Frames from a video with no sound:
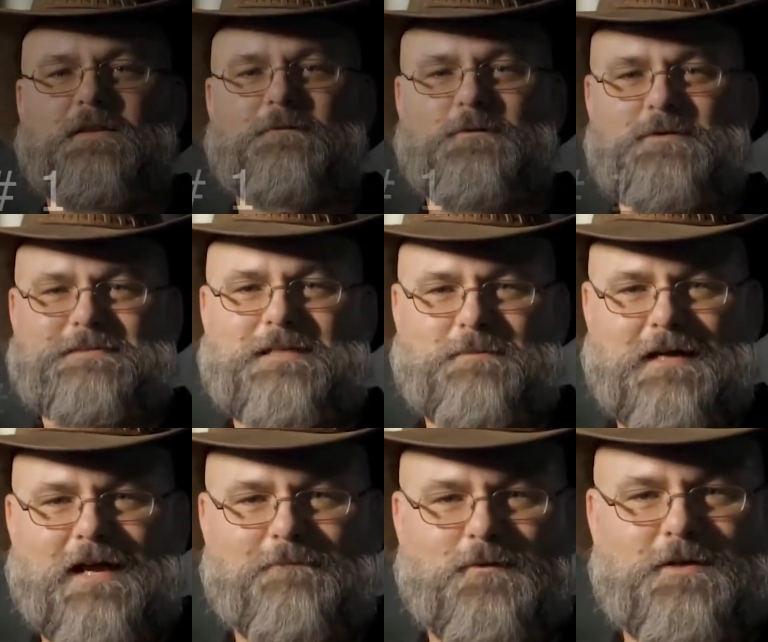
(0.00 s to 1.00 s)
The first tip I
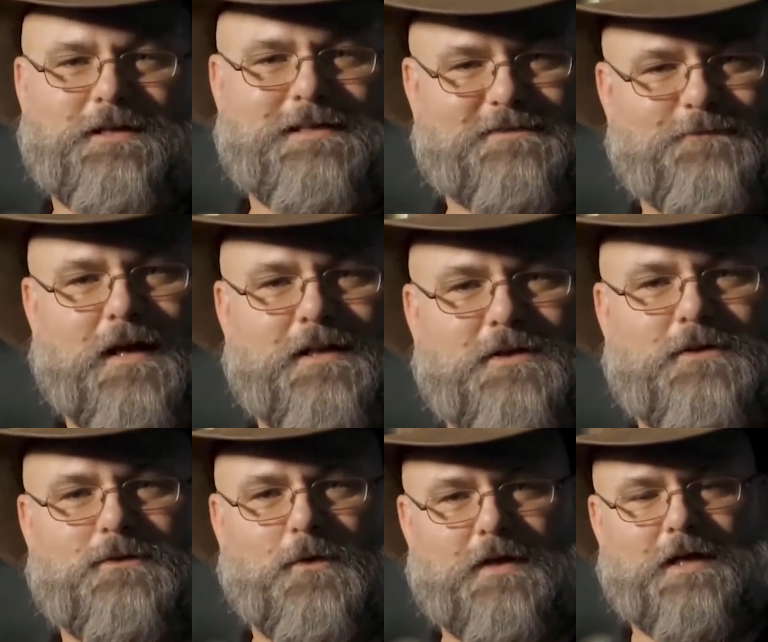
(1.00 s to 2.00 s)
have for you is find a
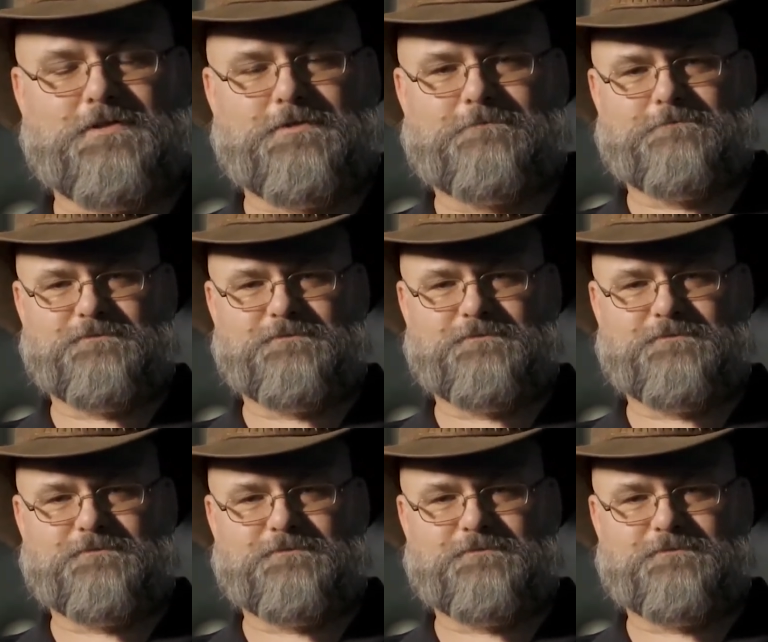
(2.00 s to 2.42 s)
good location.